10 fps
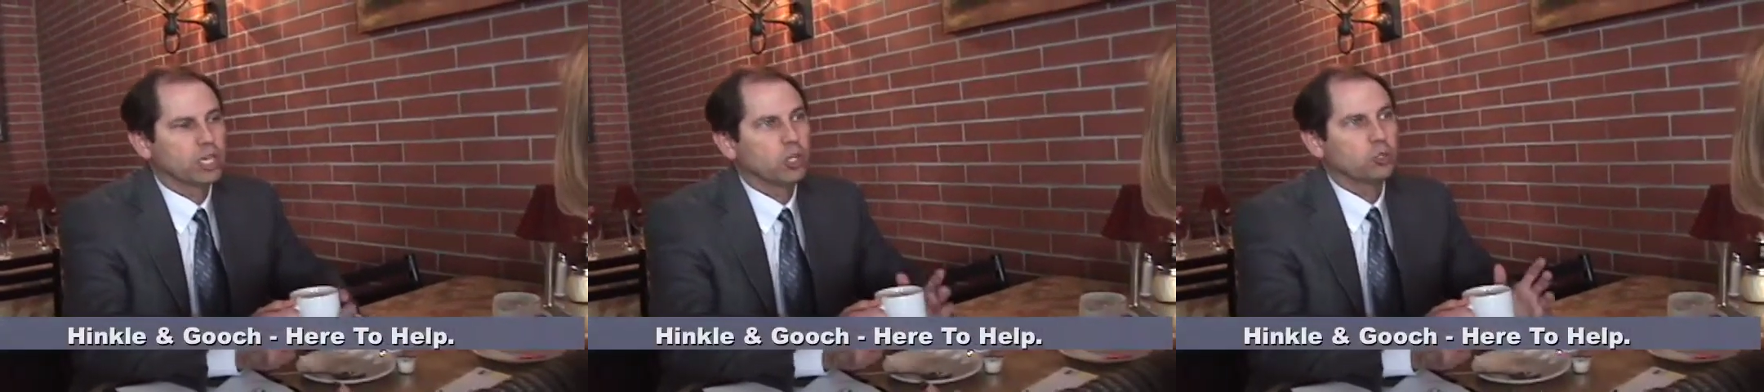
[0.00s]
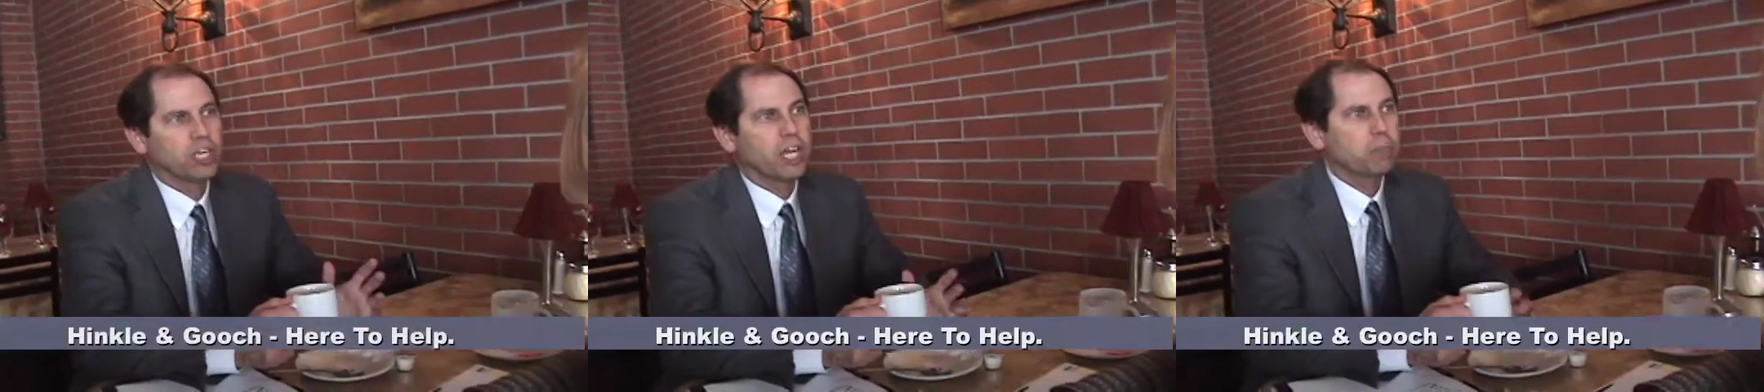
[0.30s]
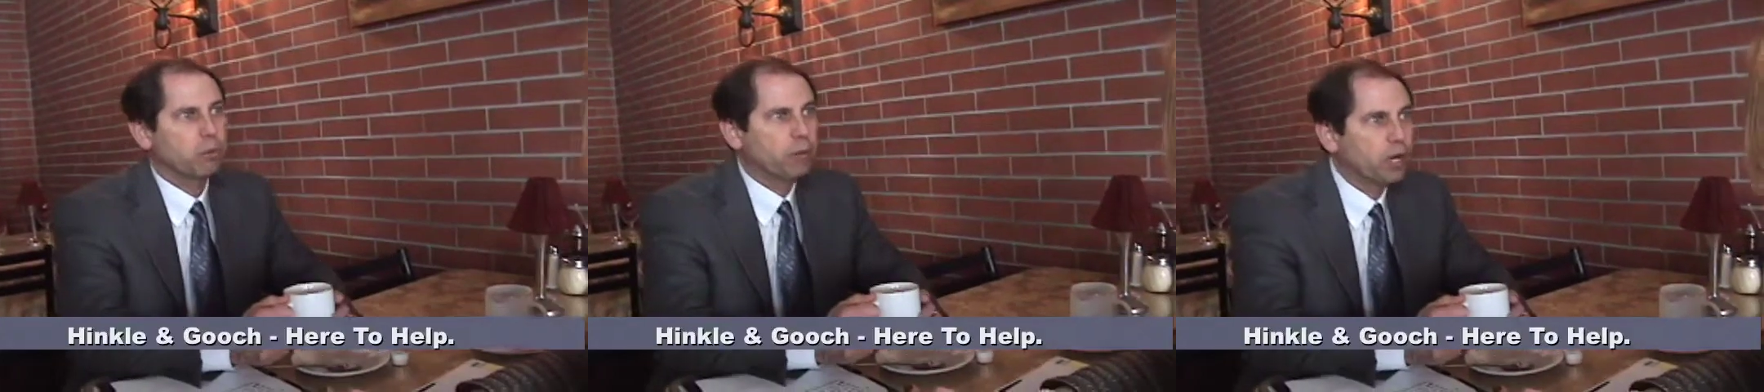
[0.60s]
knows how
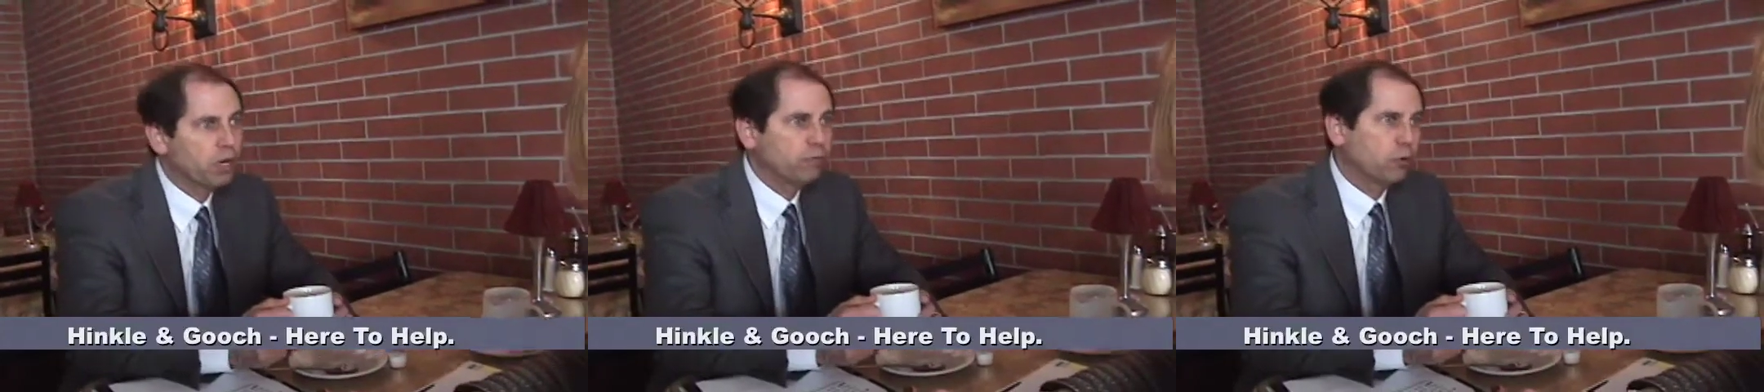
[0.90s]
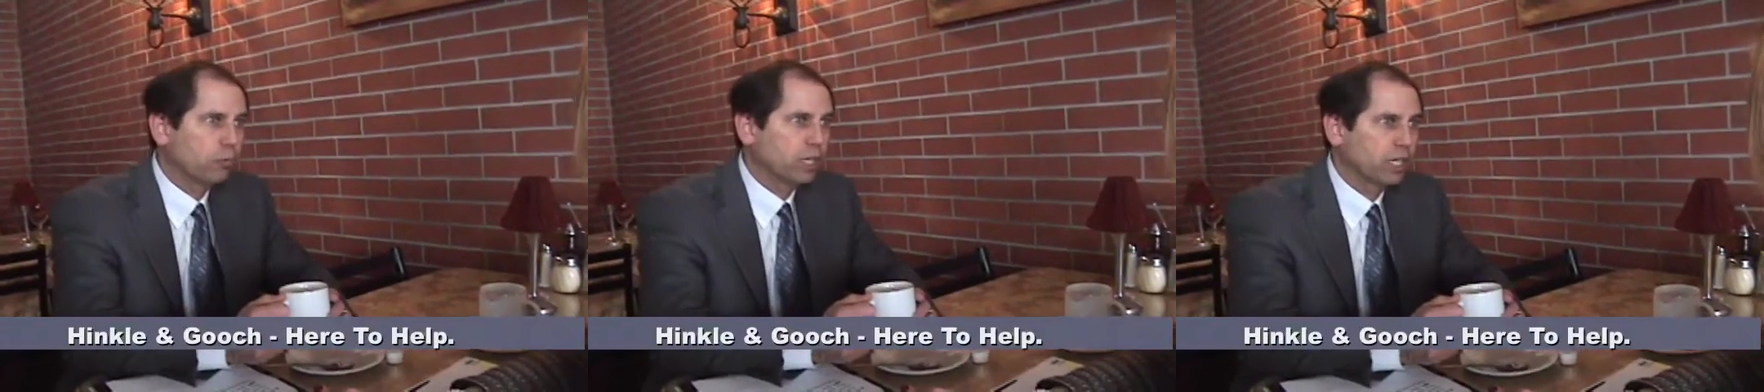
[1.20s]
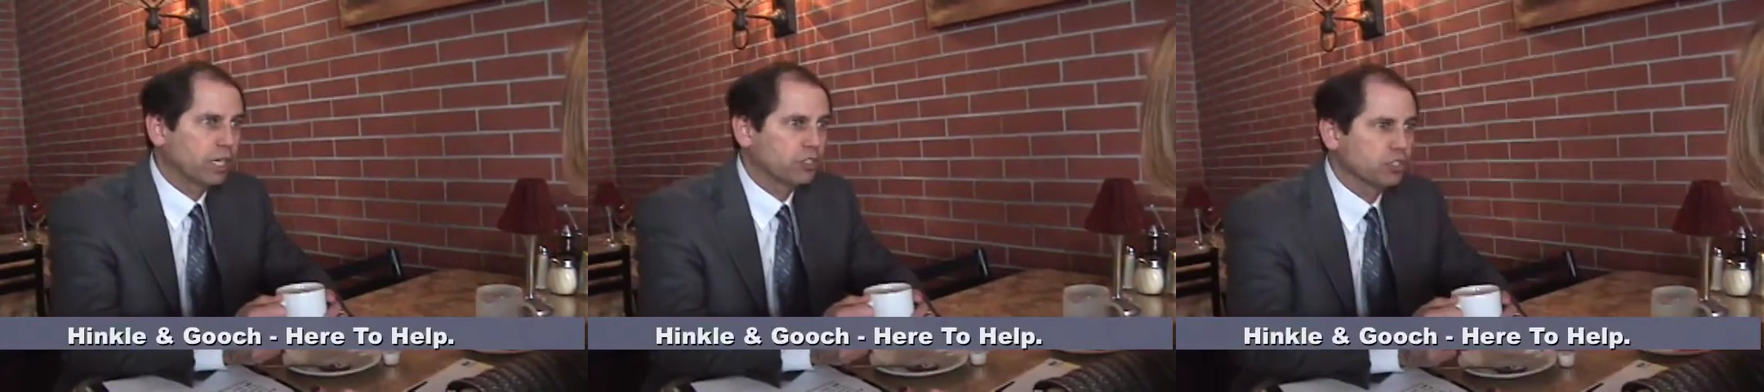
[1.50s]
to prepare for
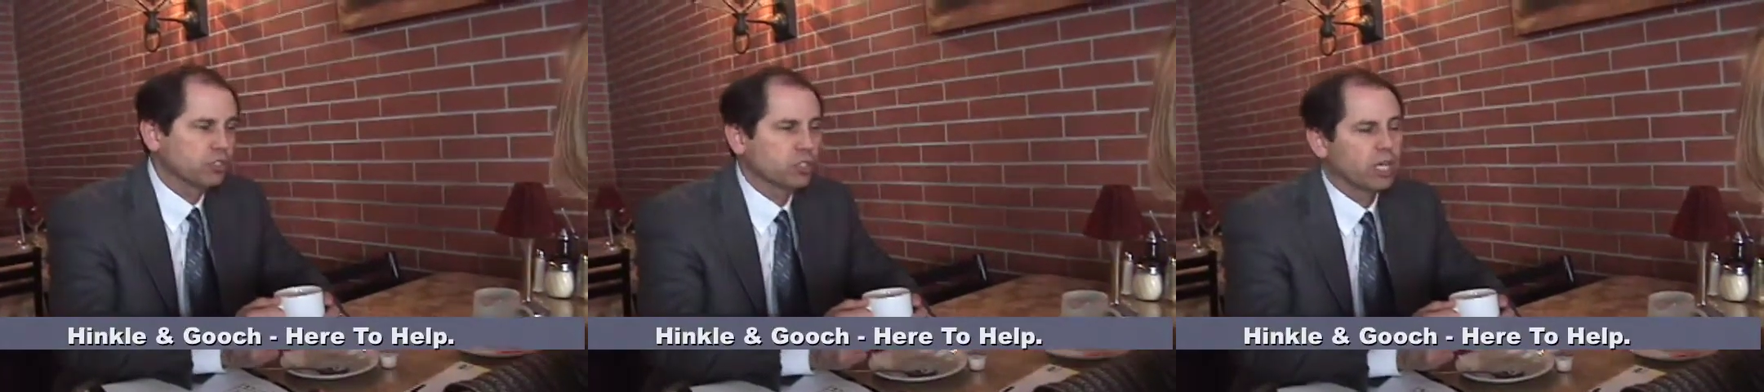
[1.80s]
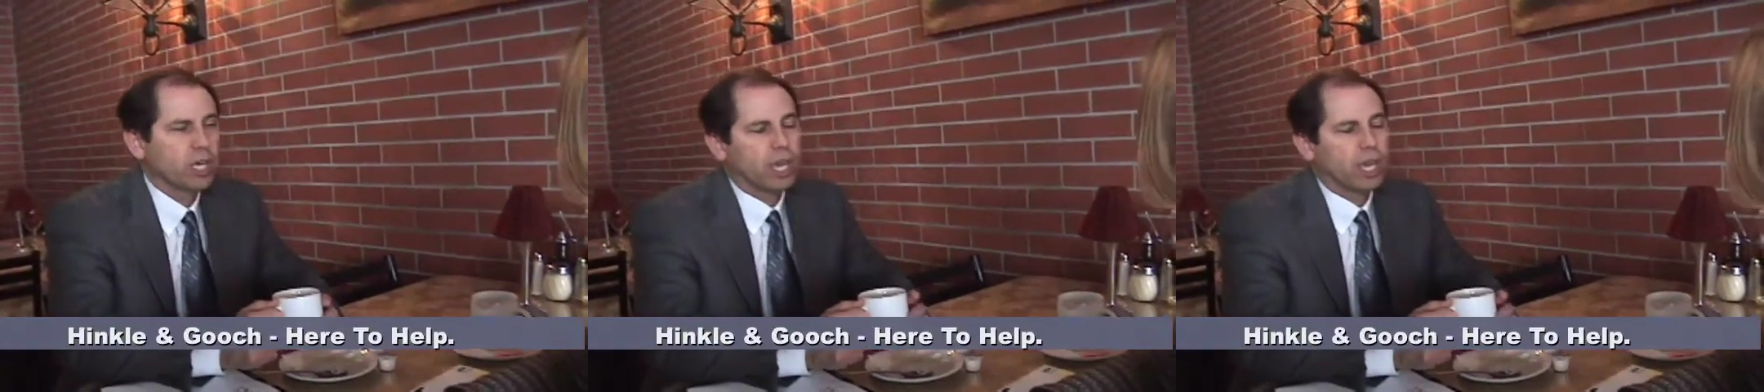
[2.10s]
mediations,